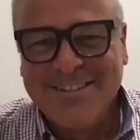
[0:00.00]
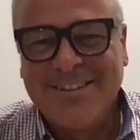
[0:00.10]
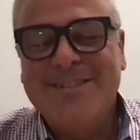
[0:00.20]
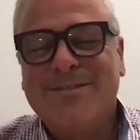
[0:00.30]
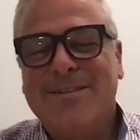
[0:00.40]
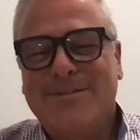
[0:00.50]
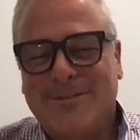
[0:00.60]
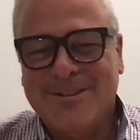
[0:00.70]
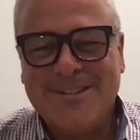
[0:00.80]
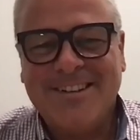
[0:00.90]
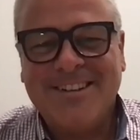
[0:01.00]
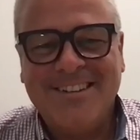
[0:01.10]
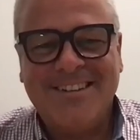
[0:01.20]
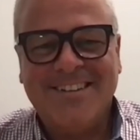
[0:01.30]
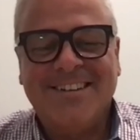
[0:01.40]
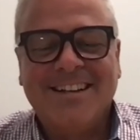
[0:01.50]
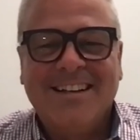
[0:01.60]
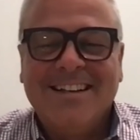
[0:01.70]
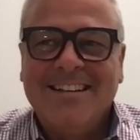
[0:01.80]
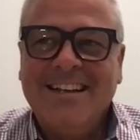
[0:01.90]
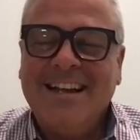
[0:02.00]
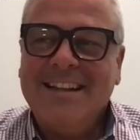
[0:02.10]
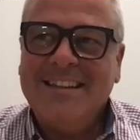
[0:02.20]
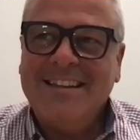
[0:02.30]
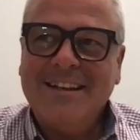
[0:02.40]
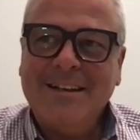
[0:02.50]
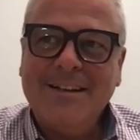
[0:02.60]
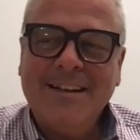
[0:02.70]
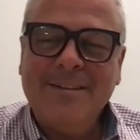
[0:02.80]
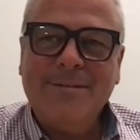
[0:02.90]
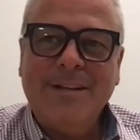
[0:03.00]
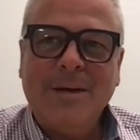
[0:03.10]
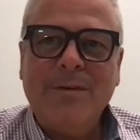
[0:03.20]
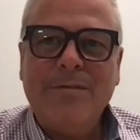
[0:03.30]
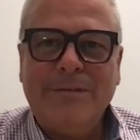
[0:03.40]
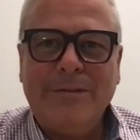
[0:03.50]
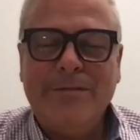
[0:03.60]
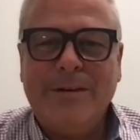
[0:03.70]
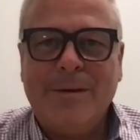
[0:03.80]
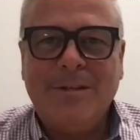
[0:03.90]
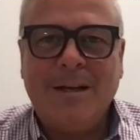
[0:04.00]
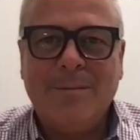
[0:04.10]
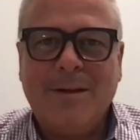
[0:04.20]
2024 is our year. Yeah, I think, uh, and you know, we've revamped up.